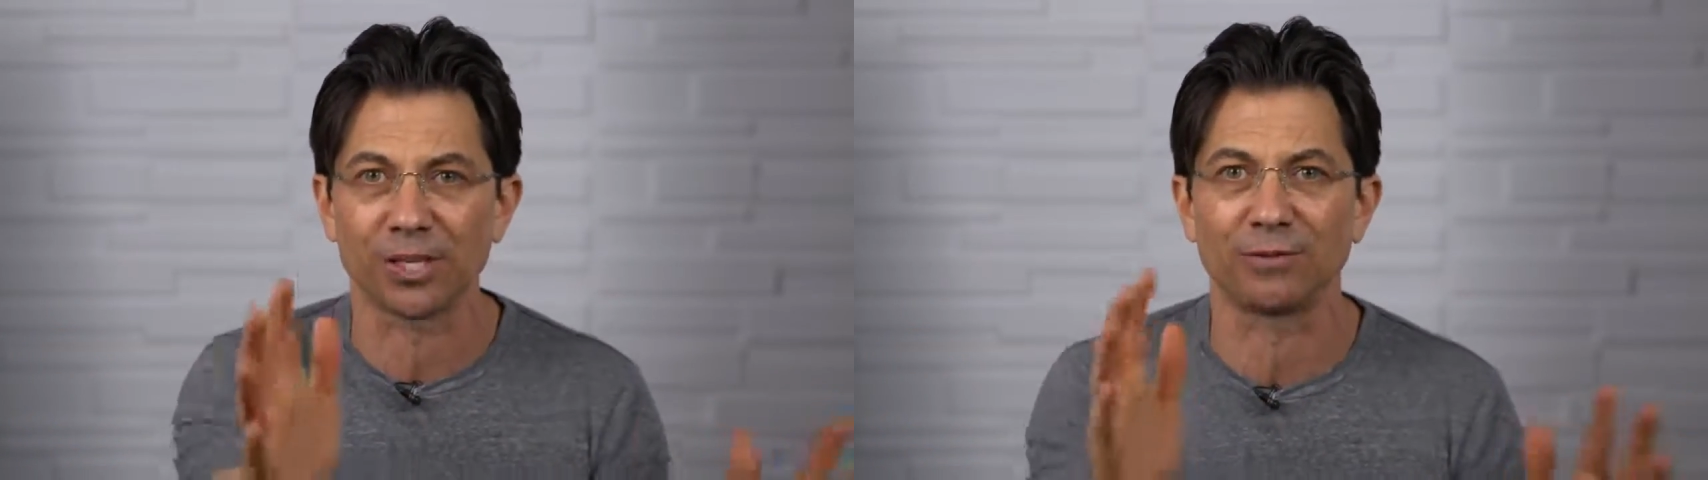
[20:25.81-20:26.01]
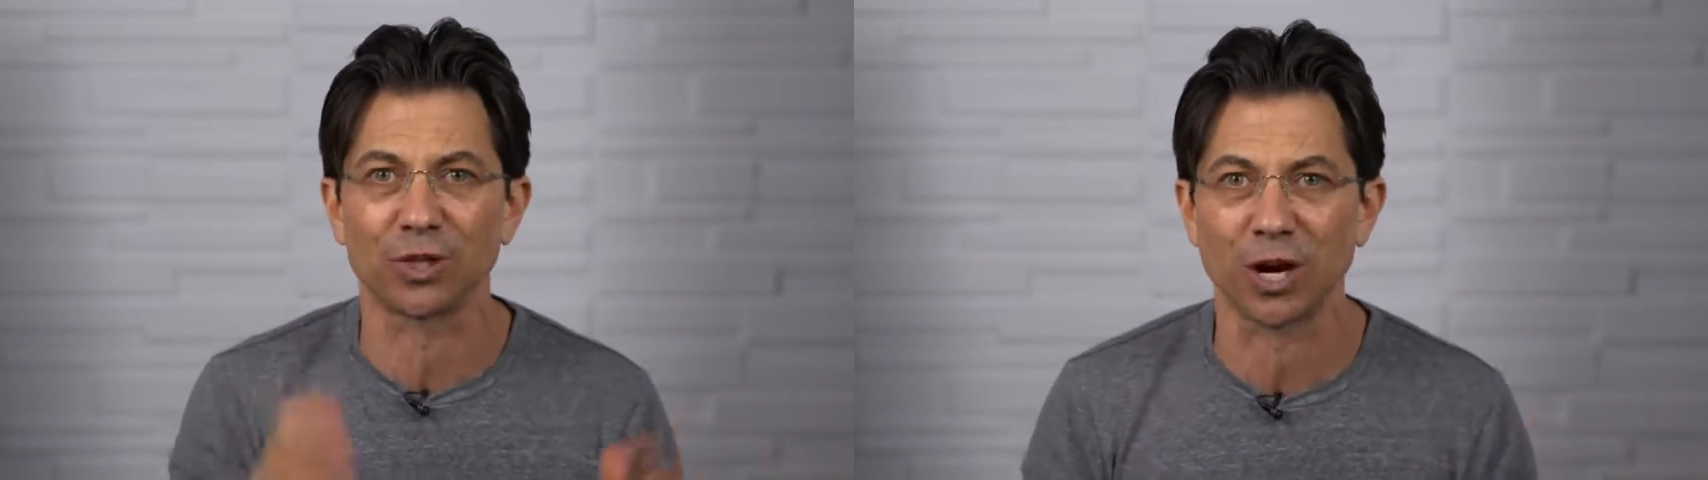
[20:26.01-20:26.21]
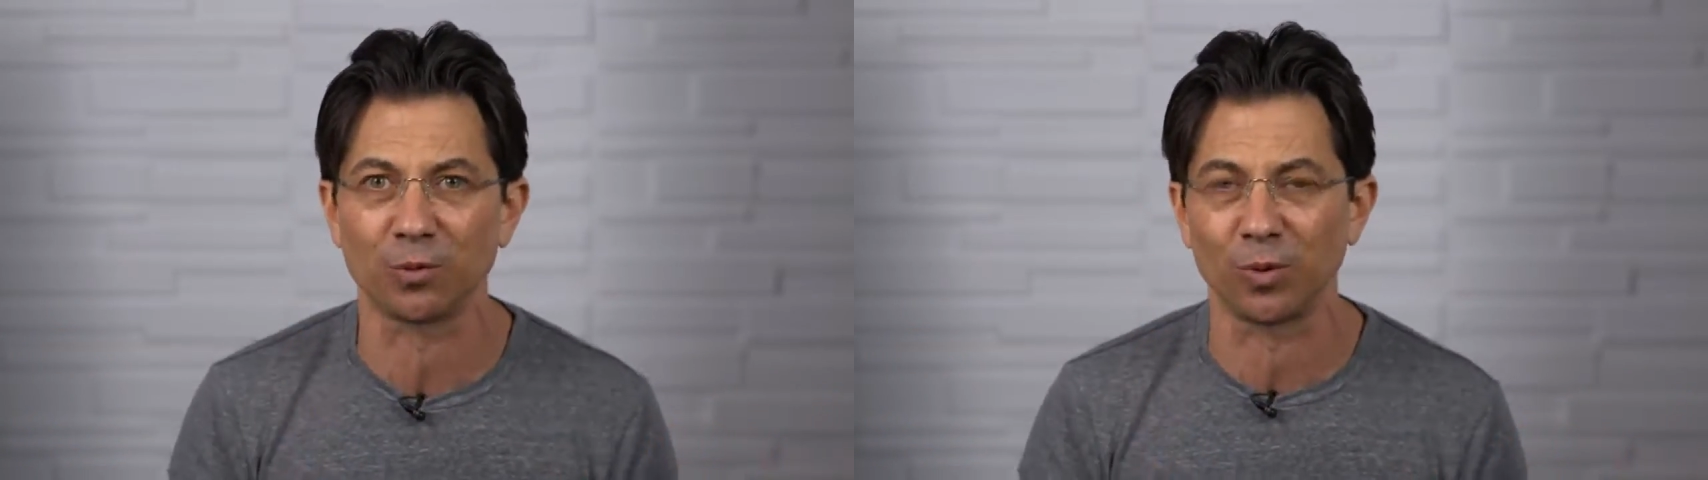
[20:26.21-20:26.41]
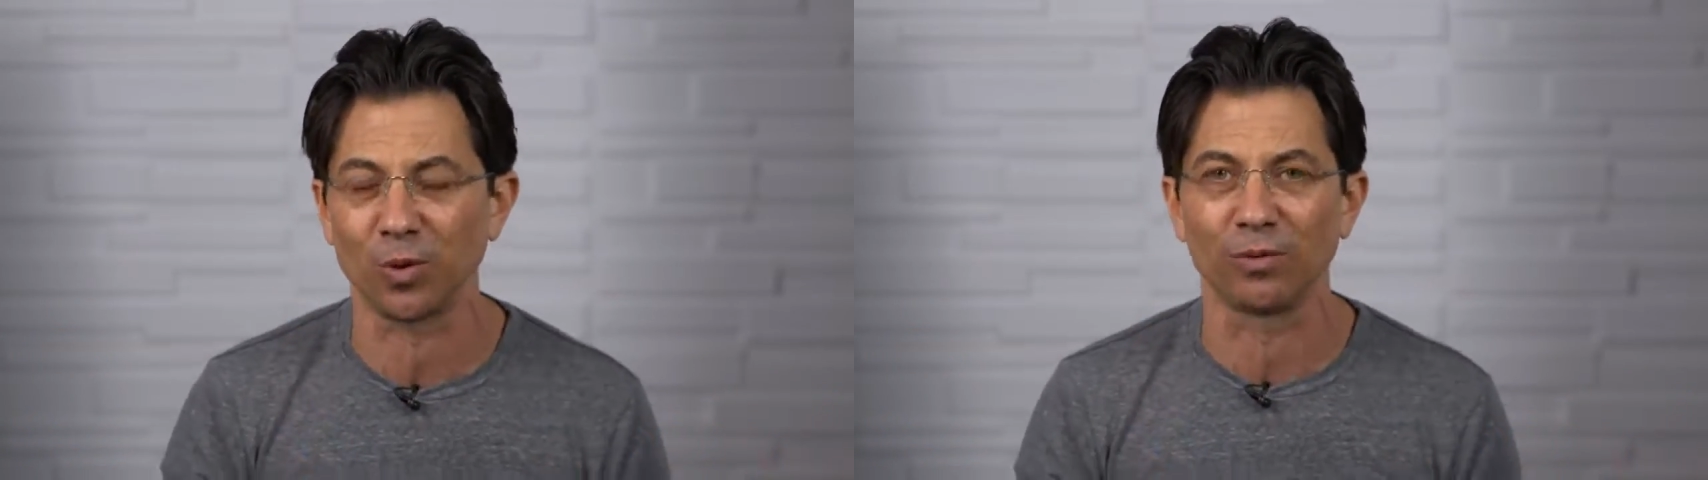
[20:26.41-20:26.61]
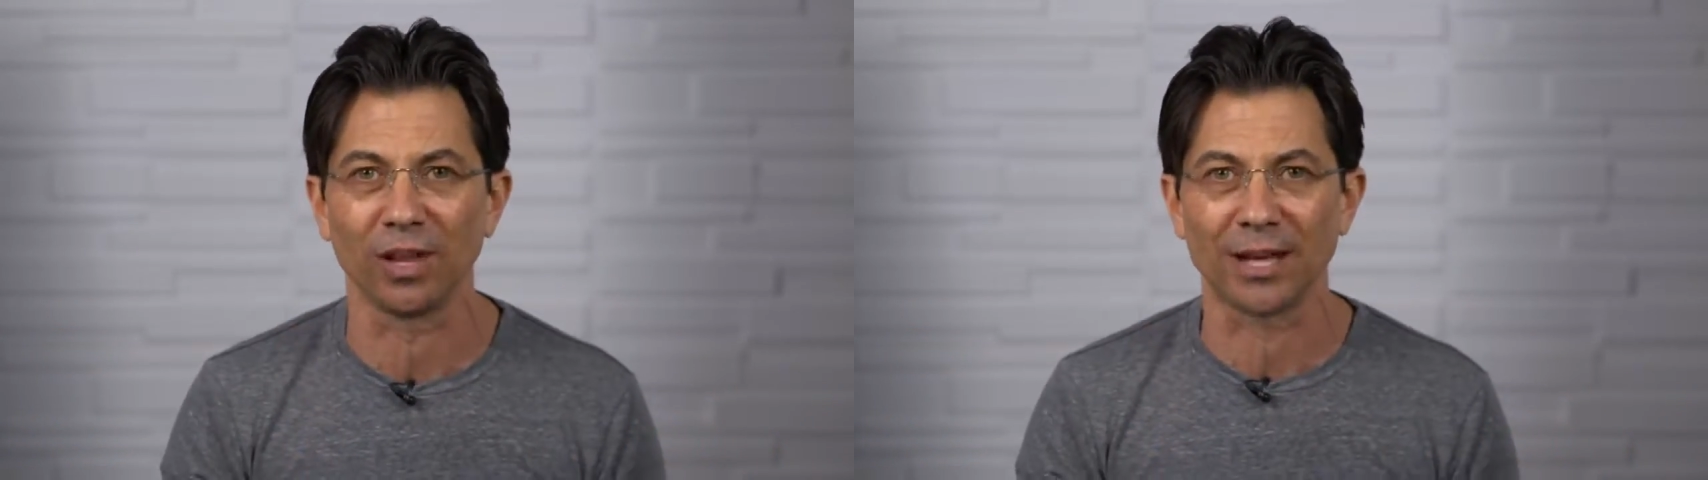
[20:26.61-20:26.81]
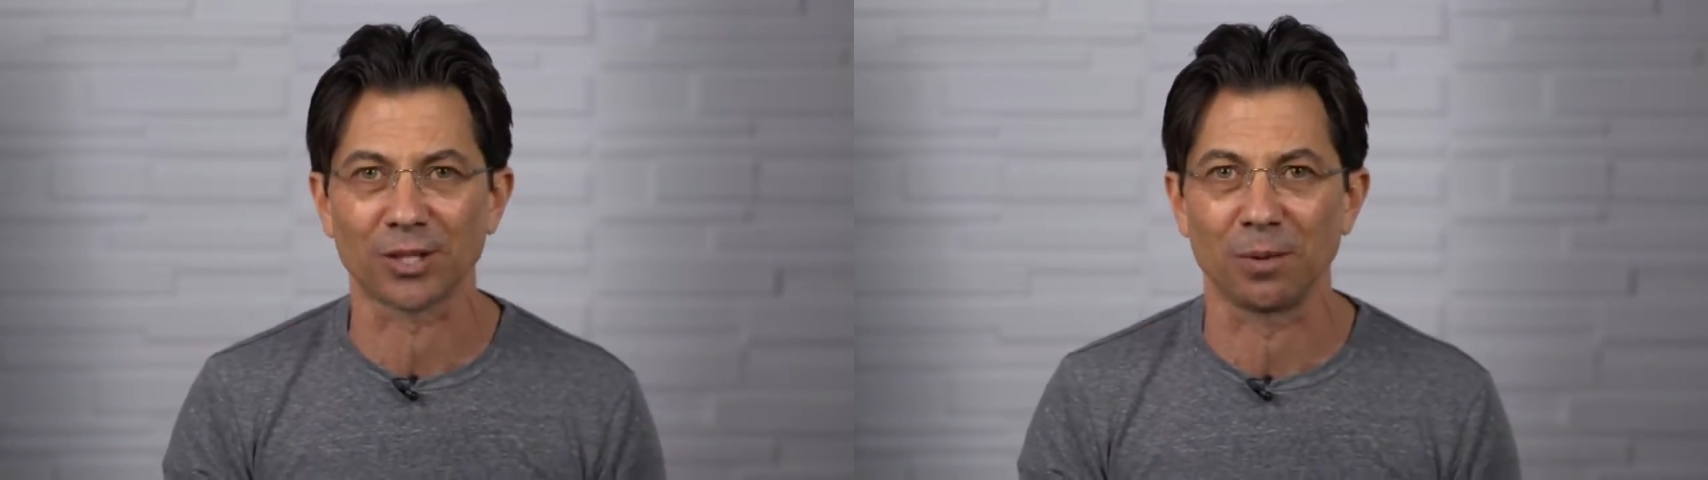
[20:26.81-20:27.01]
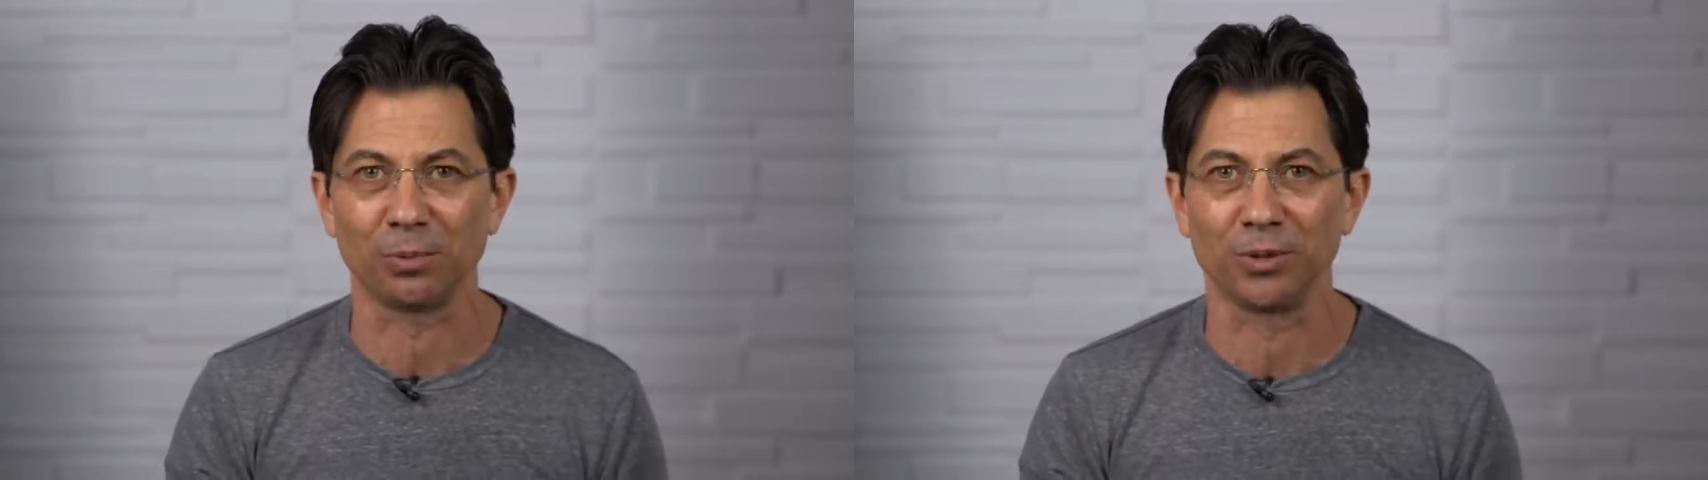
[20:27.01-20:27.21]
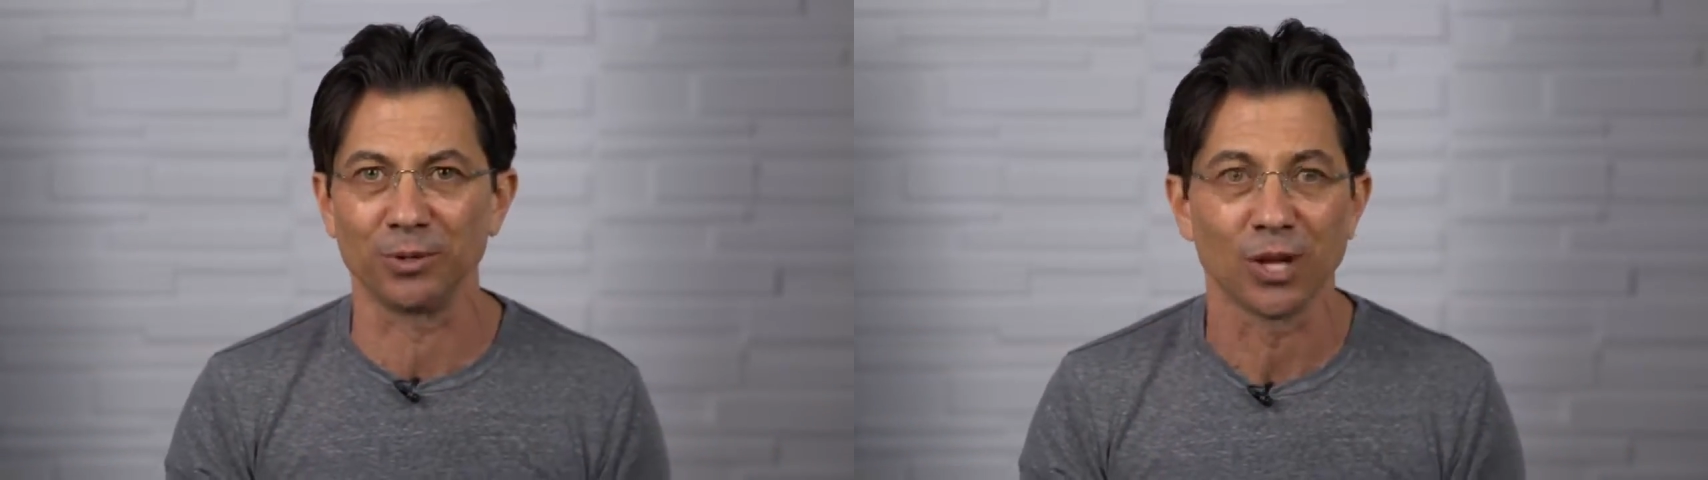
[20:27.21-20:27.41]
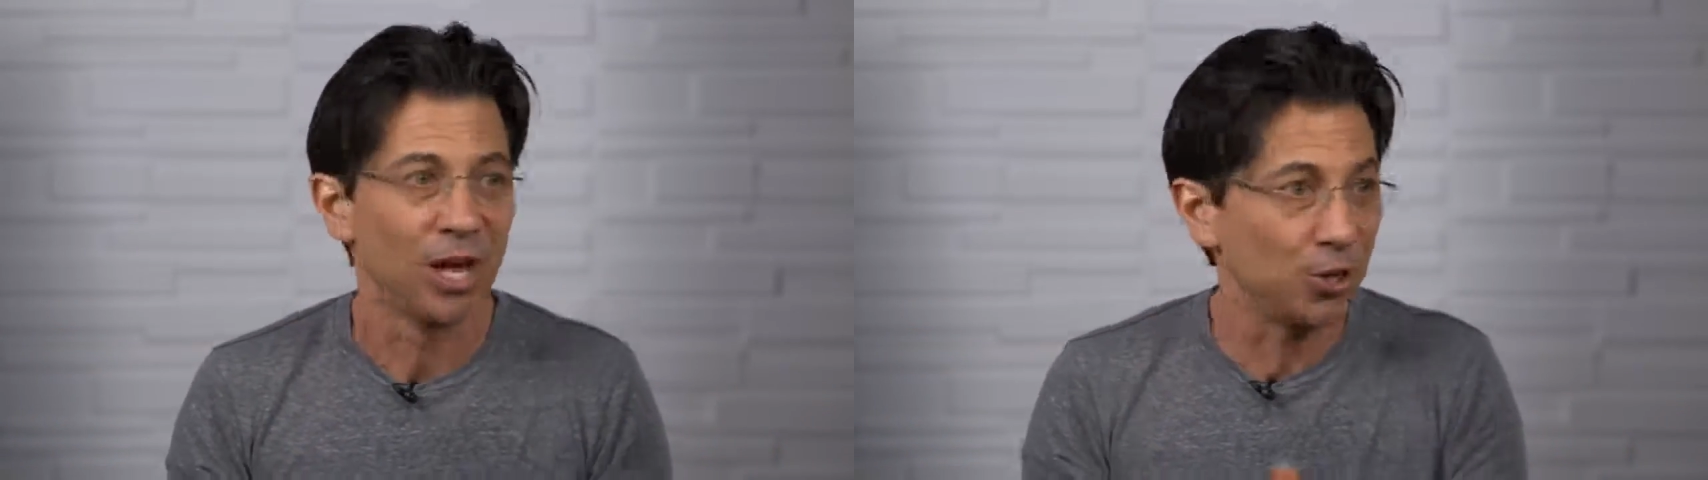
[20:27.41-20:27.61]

I've shared with you over the last couple of years?